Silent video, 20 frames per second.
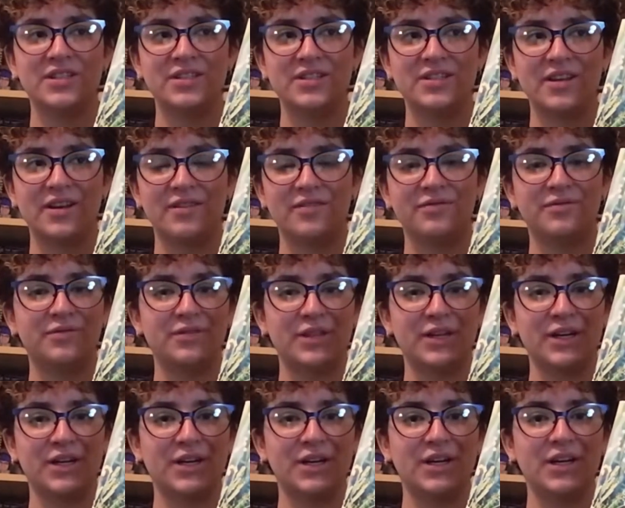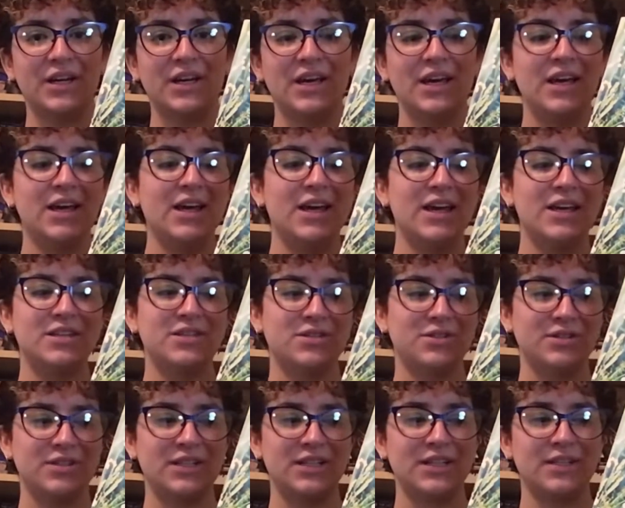of their
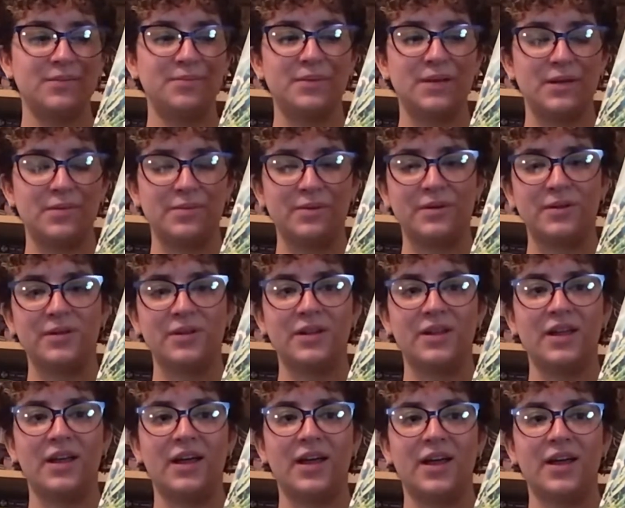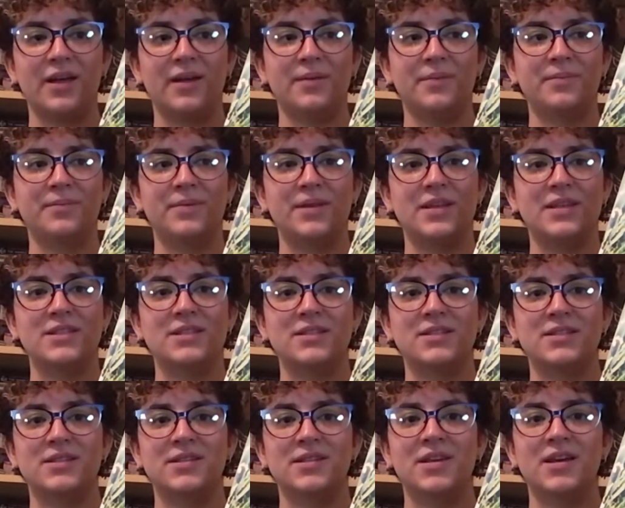history and people
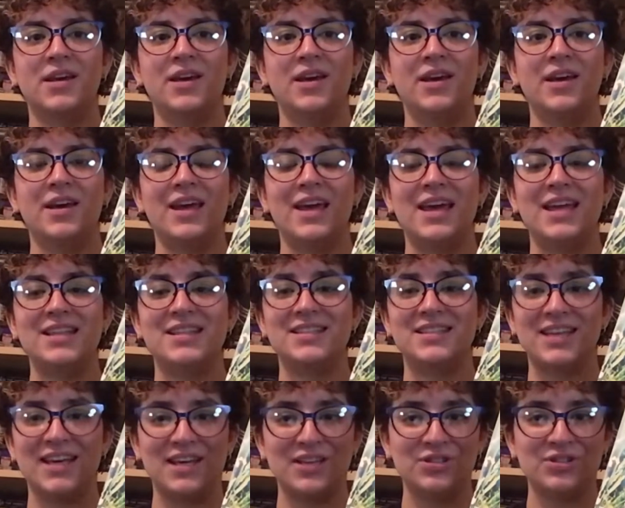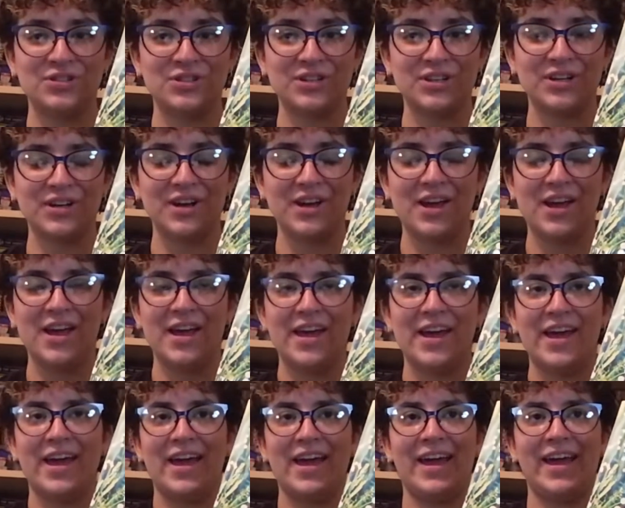is in danger.
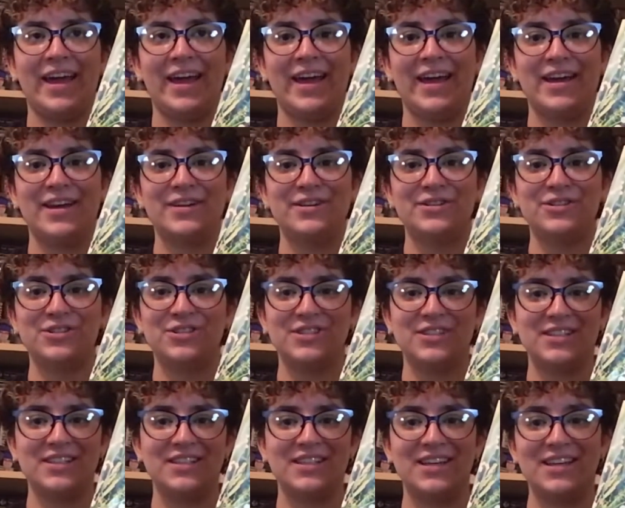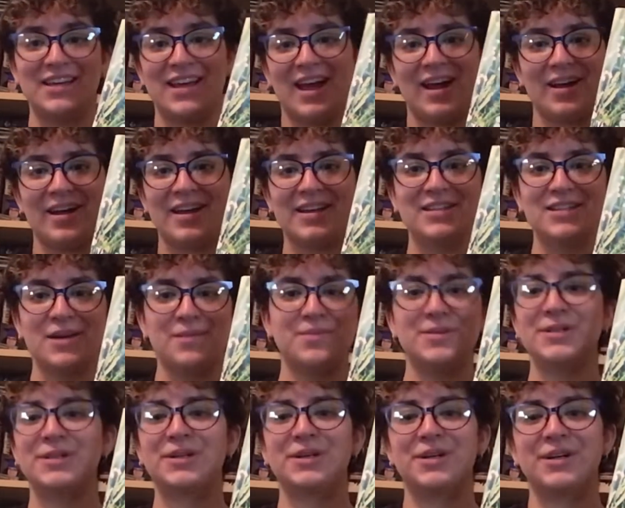And it's up to
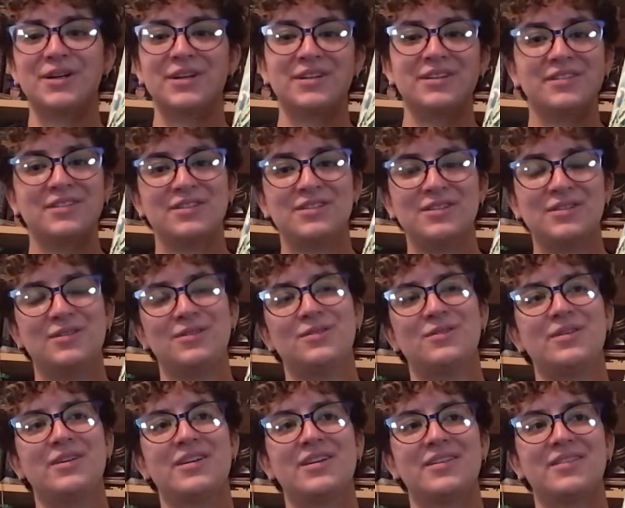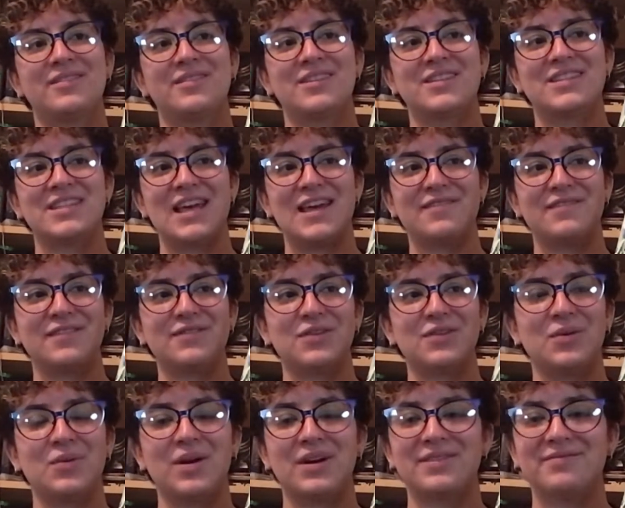her to save
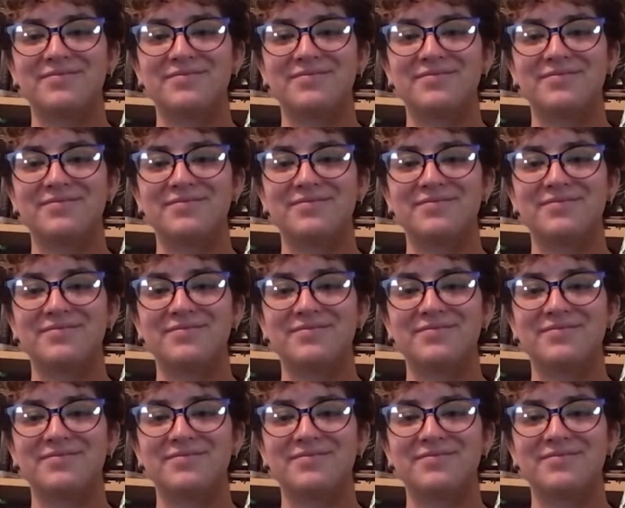everyone.